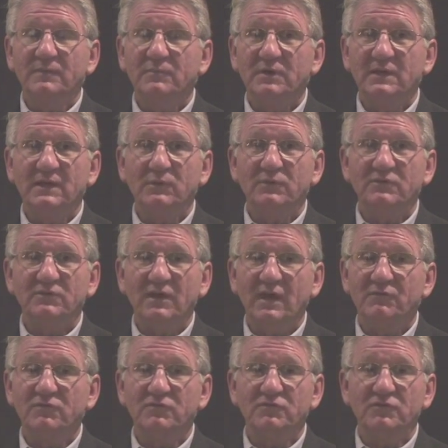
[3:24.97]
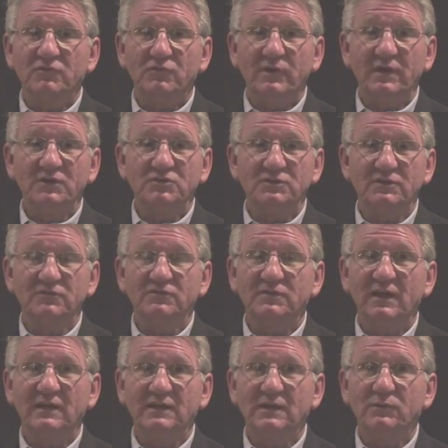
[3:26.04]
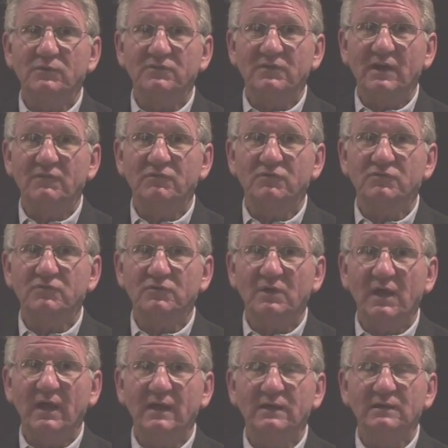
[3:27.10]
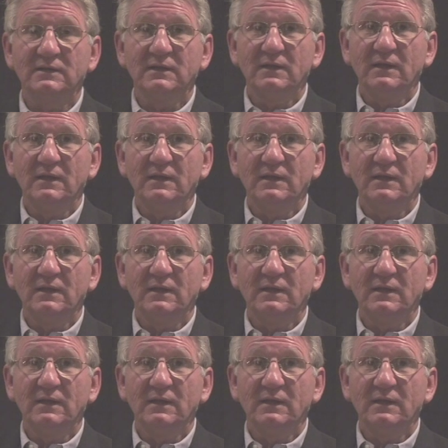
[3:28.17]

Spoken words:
but he was ever so gracious and he was ever so kind.